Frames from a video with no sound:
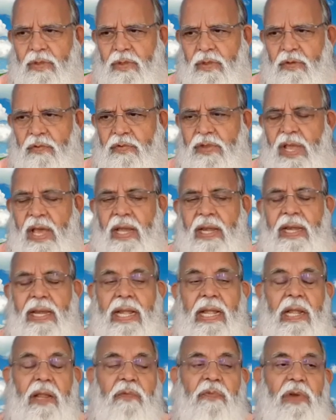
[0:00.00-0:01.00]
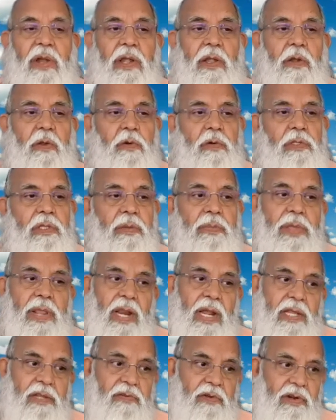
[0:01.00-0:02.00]
We are indifferent to the
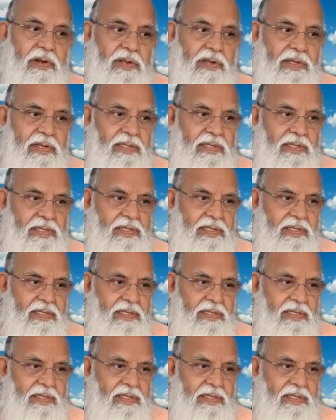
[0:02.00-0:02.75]
mirage waters.